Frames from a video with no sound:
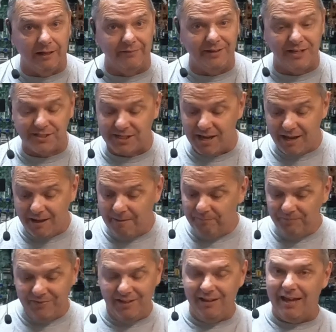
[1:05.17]
on these
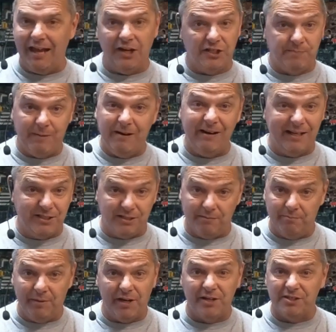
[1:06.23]
and experience
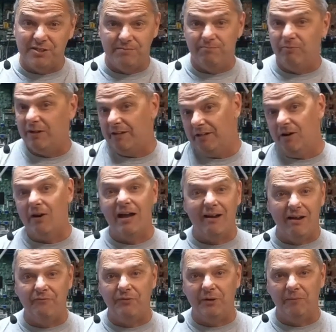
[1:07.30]
them because, well, you know how
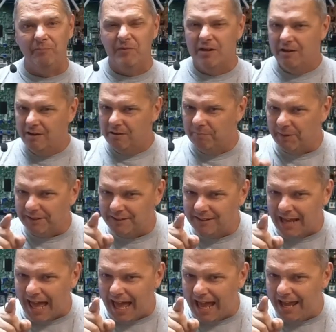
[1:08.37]
I feel. But
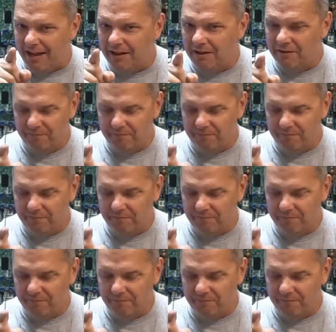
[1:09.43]
today,